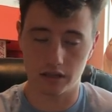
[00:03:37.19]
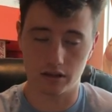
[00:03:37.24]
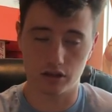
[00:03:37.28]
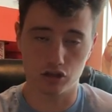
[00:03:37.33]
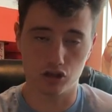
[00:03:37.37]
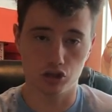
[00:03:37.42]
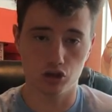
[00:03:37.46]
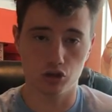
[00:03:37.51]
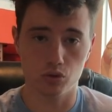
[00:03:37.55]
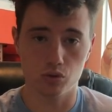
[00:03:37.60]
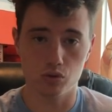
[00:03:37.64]
The
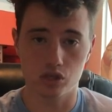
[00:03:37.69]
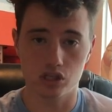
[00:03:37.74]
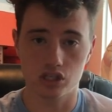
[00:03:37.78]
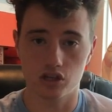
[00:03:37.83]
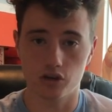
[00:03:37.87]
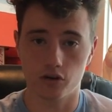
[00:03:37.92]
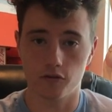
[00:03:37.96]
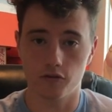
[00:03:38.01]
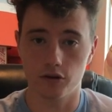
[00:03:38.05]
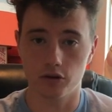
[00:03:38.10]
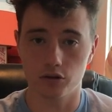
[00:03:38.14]
shoe
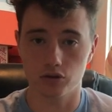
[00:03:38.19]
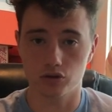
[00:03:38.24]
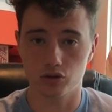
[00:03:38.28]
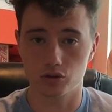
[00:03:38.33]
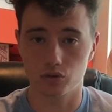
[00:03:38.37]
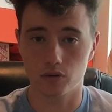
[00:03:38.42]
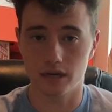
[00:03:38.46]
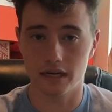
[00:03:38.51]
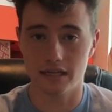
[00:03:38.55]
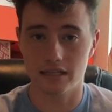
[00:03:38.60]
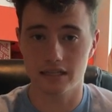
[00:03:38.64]
still feels
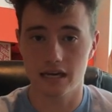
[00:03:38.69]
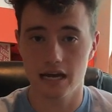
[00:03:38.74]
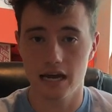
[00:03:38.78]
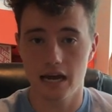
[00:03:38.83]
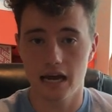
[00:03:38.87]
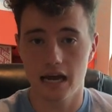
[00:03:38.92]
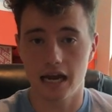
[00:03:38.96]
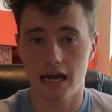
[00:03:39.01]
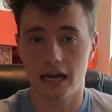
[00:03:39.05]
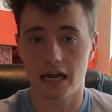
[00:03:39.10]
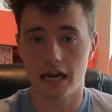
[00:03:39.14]
great,
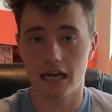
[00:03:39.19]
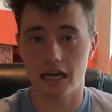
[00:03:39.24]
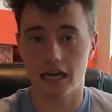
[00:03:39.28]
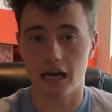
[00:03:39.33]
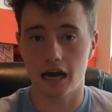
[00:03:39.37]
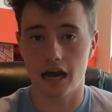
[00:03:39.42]
and